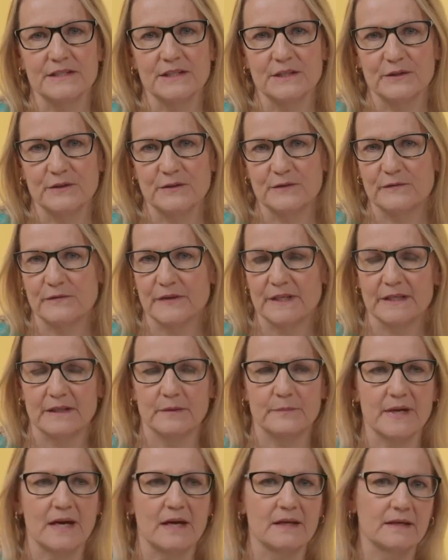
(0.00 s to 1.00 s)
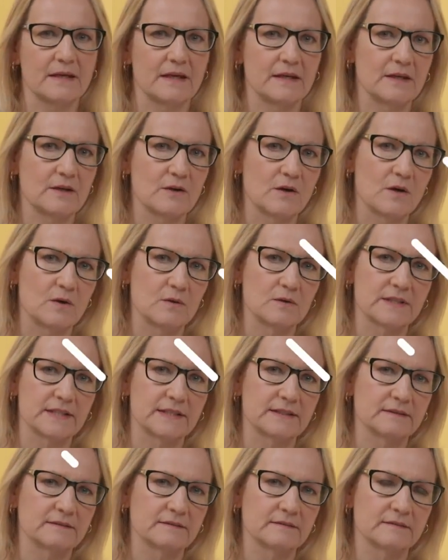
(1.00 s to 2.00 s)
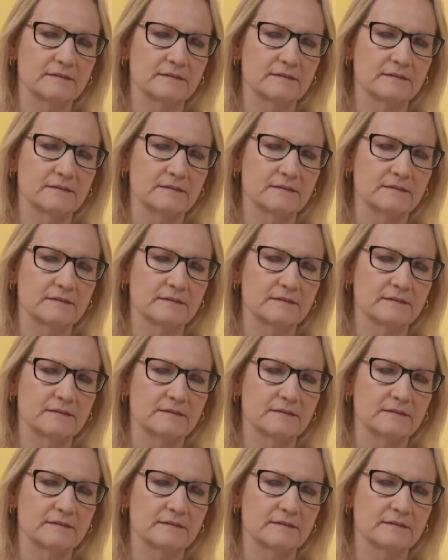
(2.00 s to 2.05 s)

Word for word: do you feel about getting older?